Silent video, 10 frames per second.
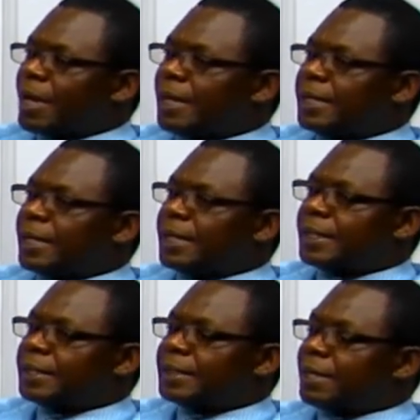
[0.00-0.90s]

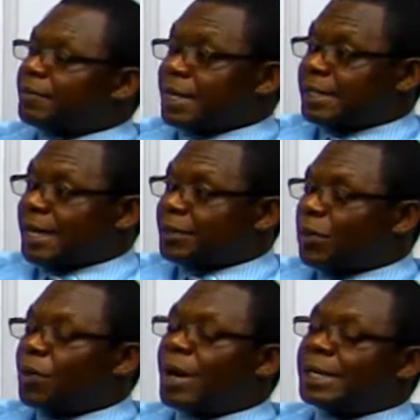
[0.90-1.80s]
and stuff like that,
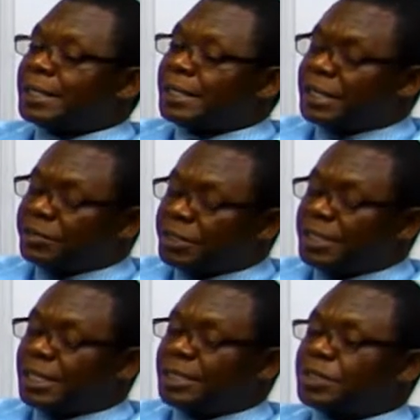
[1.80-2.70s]
or a
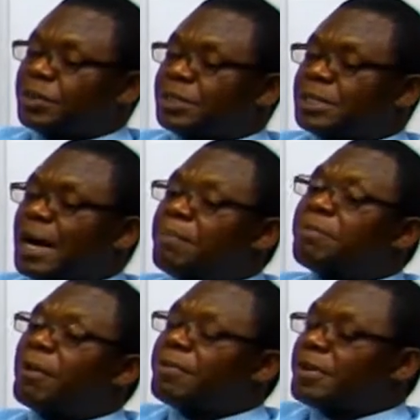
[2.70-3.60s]
dressing that is not
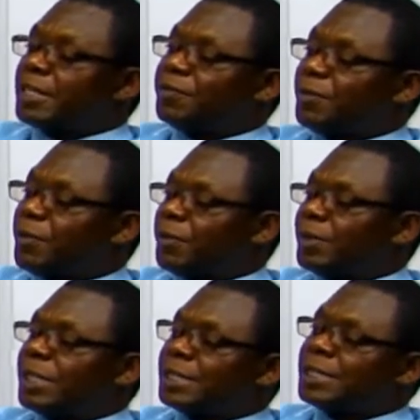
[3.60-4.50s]
appropriate for
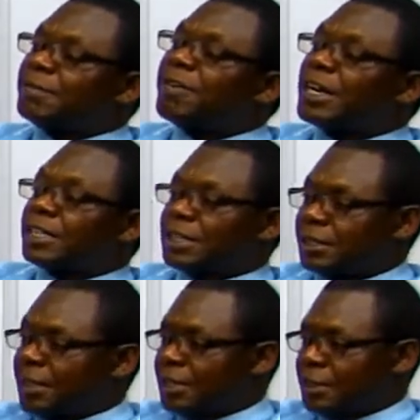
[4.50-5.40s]
a certain
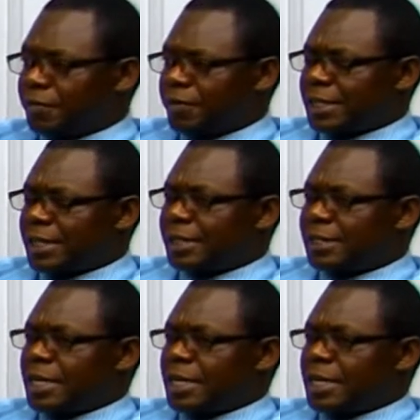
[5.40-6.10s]
function and stuff like that.